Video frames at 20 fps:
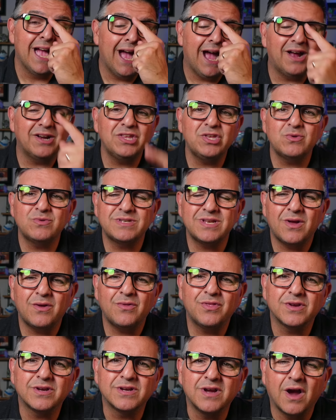How do you tell
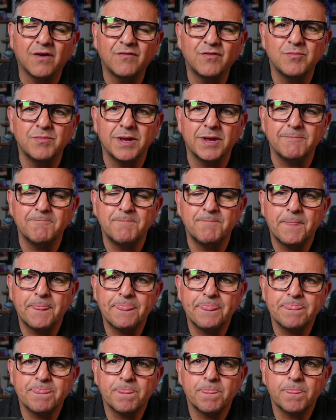the government?
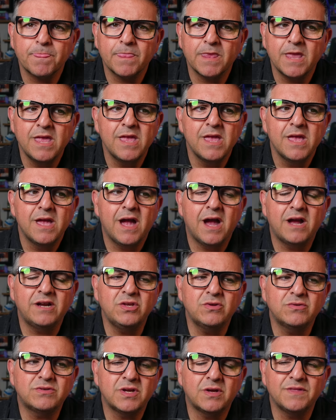How do
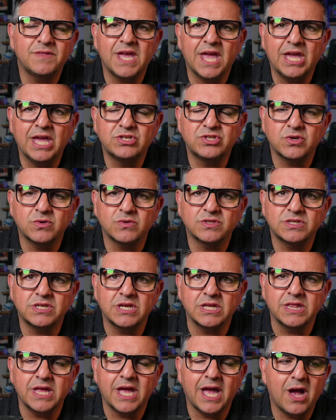you tell the
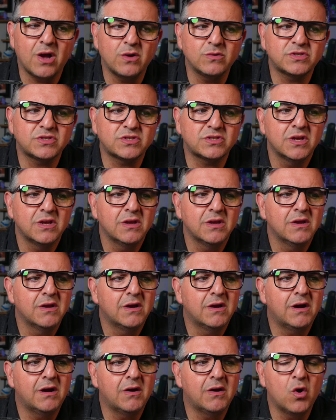HOC, the House
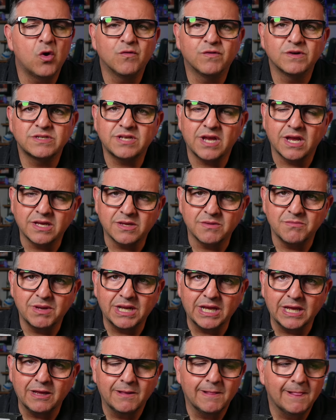Oversight
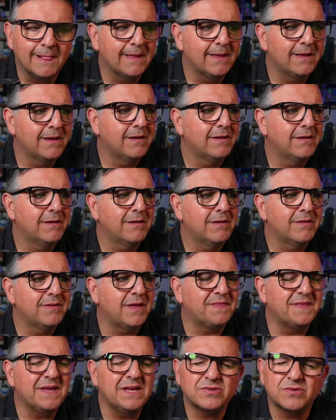Committee,
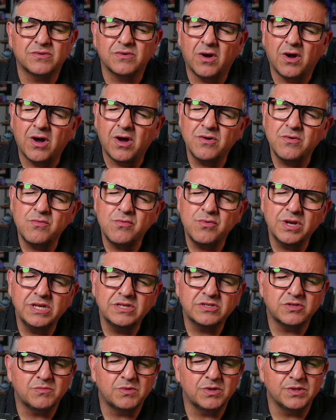that these are
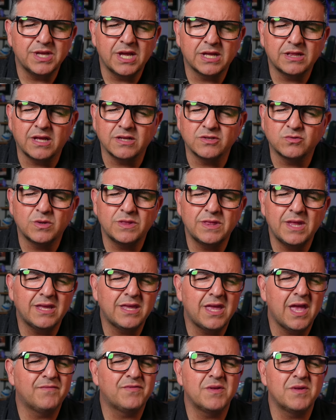unreasonable deadlines when they
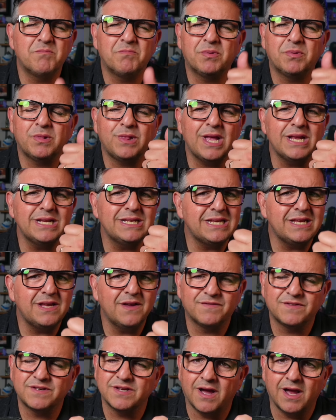gave them plenty
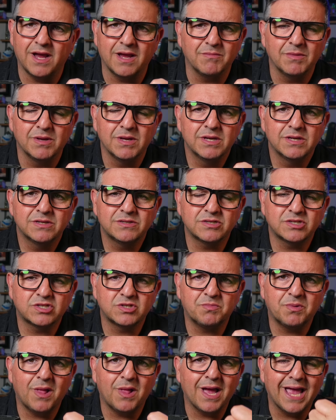of time to
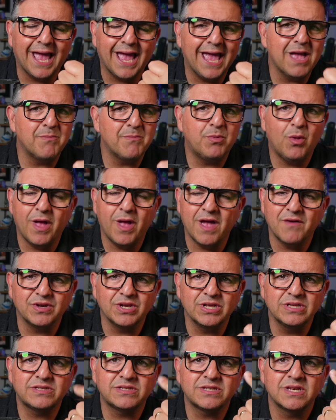supply ample
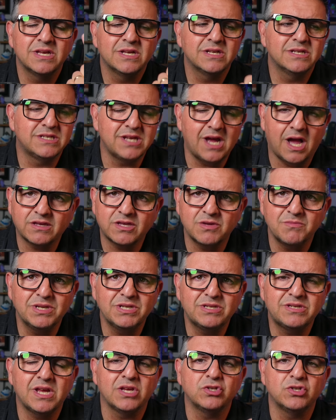evidence,
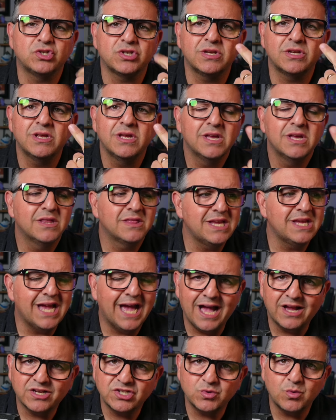documentation, the
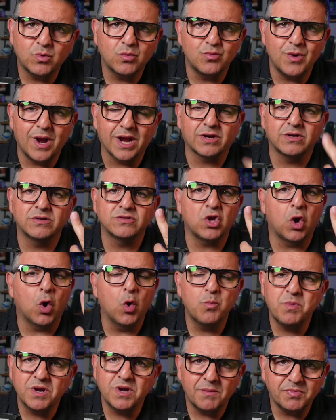actual records,
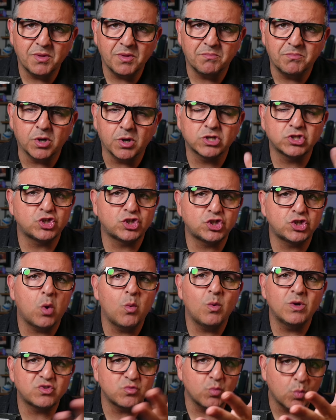open up the books,
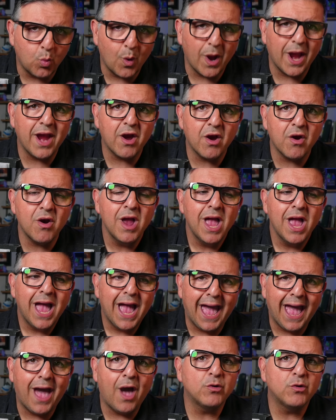show us where,
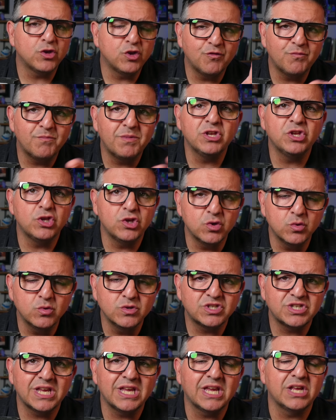how you've been
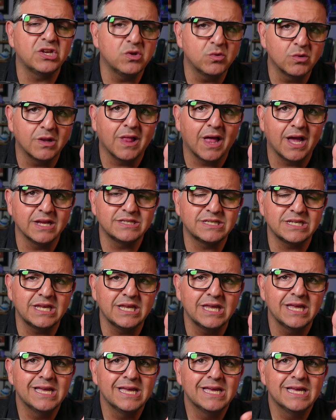using and
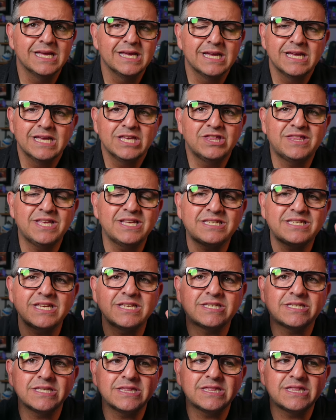utilizing. This
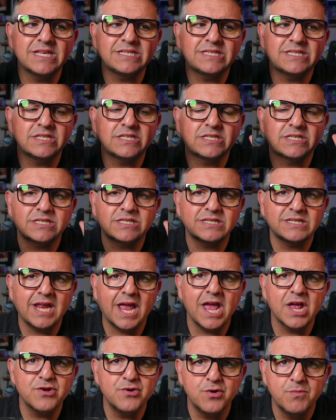is
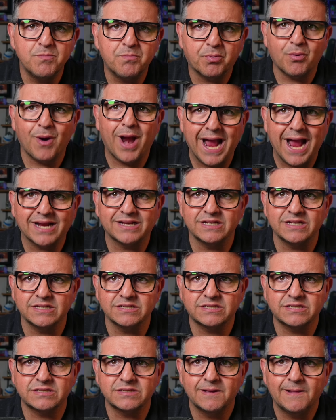standard
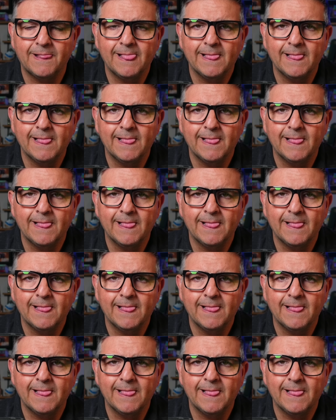practice.